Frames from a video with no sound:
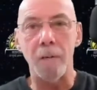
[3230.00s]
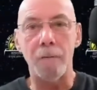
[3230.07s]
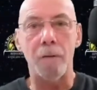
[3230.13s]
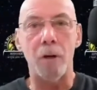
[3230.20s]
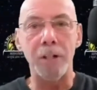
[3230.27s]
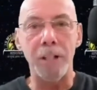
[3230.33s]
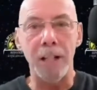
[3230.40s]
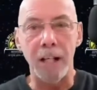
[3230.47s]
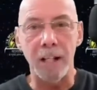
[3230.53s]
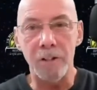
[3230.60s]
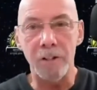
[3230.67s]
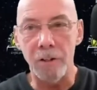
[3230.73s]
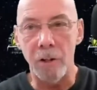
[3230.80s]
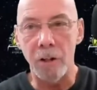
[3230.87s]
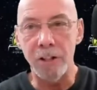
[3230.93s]
I find it
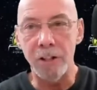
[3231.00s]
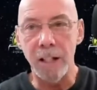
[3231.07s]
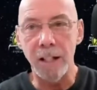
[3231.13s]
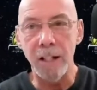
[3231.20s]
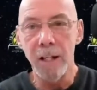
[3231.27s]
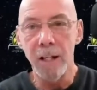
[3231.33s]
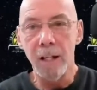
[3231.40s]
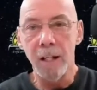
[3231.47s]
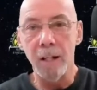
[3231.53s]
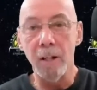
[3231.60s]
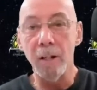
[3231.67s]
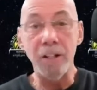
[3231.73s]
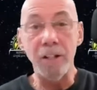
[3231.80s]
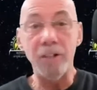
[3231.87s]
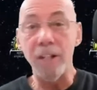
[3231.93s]
exciting.
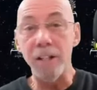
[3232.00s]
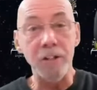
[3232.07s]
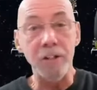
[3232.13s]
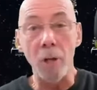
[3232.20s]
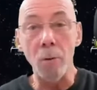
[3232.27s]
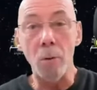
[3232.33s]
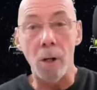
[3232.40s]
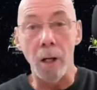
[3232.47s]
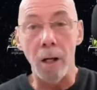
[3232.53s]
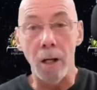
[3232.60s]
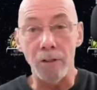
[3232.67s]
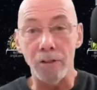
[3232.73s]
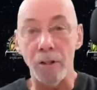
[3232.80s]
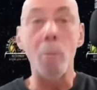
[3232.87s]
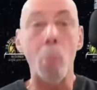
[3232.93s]
Like you said, no
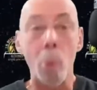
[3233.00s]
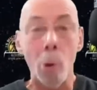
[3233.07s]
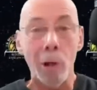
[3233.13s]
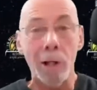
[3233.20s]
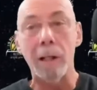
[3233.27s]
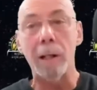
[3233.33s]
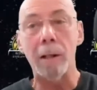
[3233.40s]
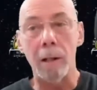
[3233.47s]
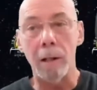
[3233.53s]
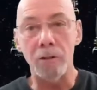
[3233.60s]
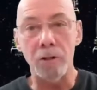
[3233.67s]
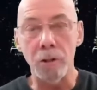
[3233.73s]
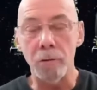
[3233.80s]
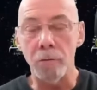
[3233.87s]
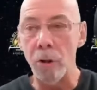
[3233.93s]
class. I'm working
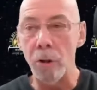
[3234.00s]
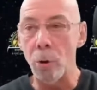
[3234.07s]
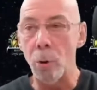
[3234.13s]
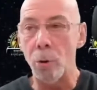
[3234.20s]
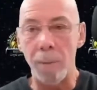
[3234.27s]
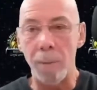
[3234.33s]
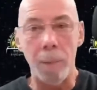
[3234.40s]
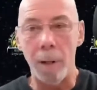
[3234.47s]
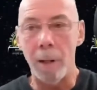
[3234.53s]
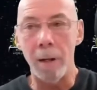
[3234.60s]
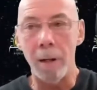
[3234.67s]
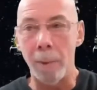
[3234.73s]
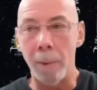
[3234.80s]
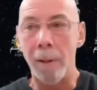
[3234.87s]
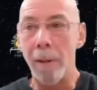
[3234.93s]
class. You're a lord in uh,
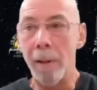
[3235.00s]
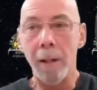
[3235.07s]
Parliament.